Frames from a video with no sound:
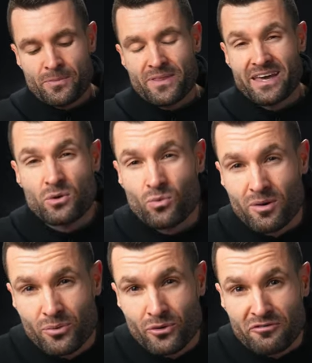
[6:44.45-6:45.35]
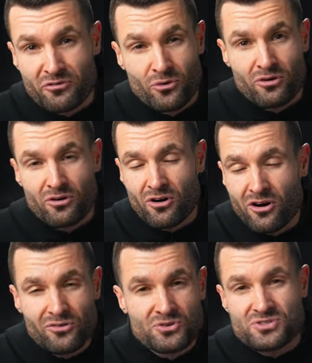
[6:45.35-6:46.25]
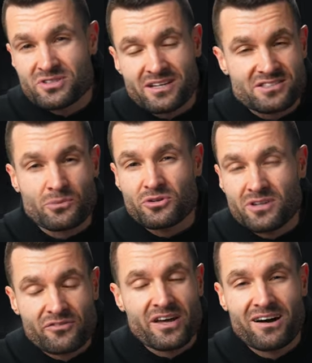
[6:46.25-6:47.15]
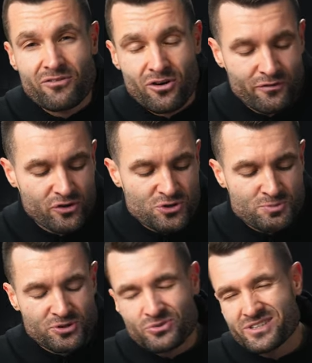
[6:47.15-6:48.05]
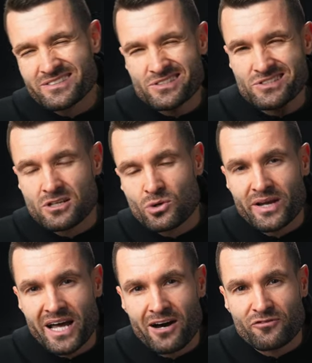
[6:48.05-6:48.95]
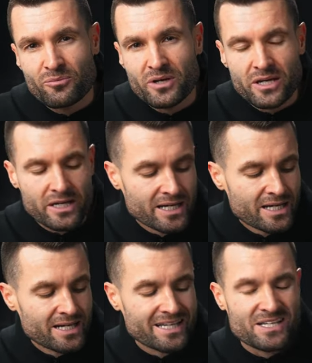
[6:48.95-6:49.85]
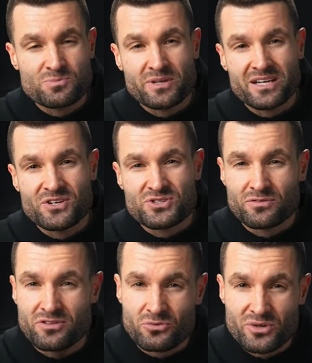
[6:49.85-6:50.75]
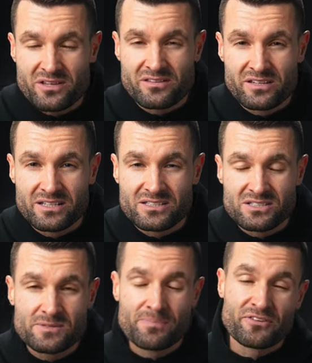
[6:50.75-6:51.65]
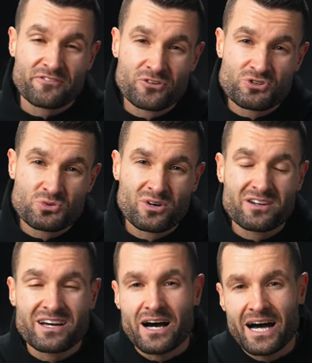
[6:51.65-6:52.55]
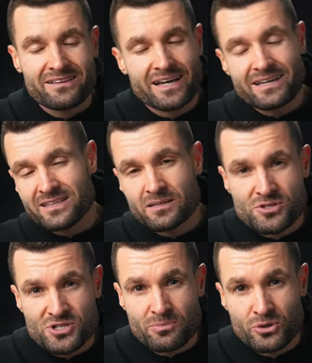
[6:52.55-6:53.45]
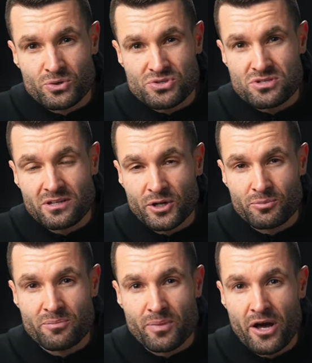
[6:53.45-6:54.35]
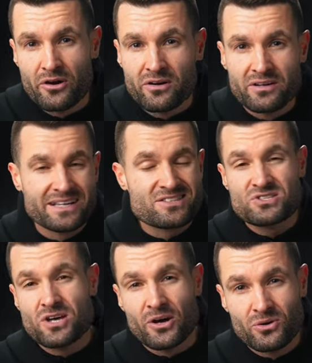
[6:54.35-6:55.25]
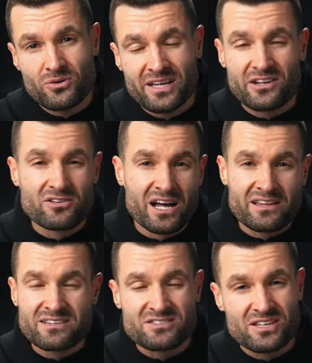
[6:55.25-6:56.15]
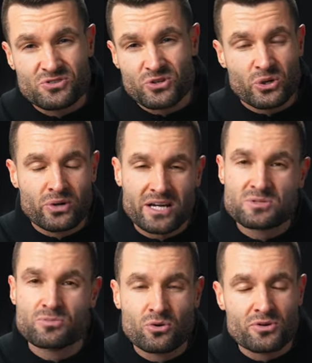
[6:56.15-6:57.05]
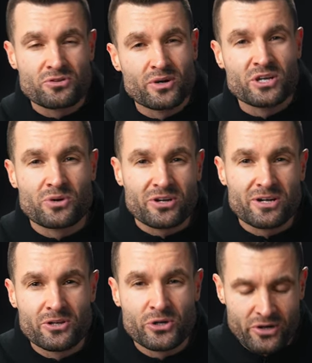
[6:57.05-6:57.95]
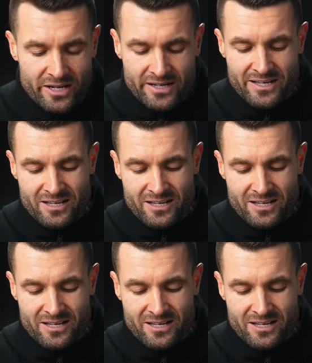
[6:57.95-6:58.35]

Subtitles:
and a 1.4, all those things, I would love to have all of those, but the reason this is gonna win out for me is because of three things. The first one, I like the image it produces a little bit better. It's subtle, and a lot of these things are correctable with the way you wanna color grade,